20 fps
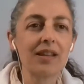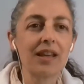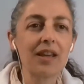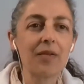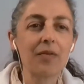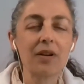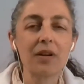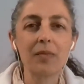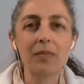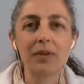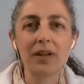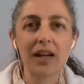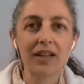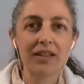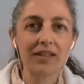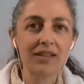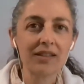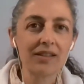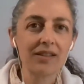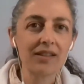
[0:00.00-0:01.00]
they were
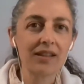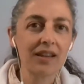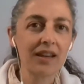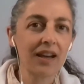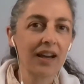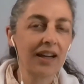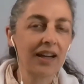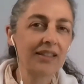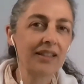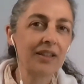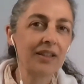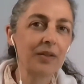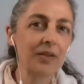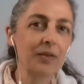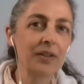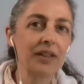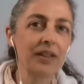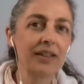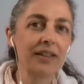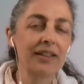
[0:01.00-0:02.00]
practicing Hatha
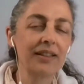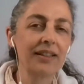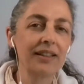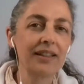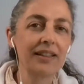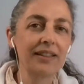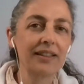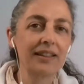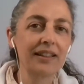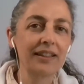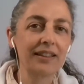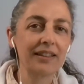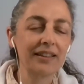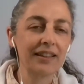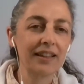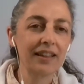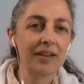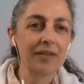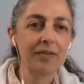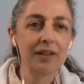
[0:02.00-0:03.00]
Yoga and
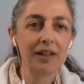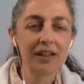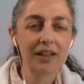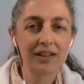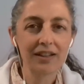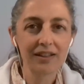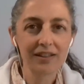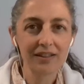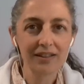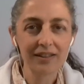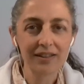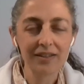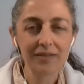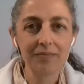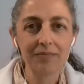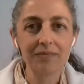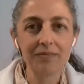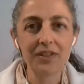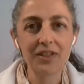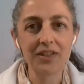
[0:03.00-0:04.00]
then they were
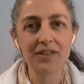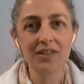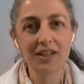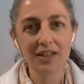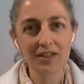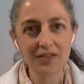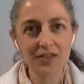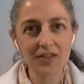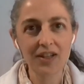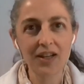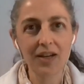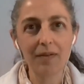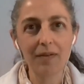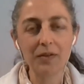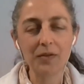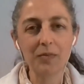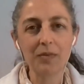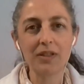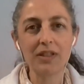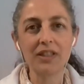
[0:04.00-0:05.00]
researching
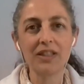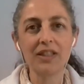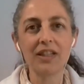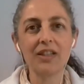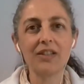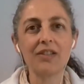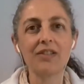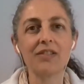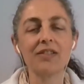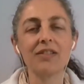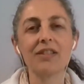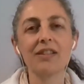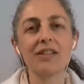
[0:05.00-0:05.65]
about meditation.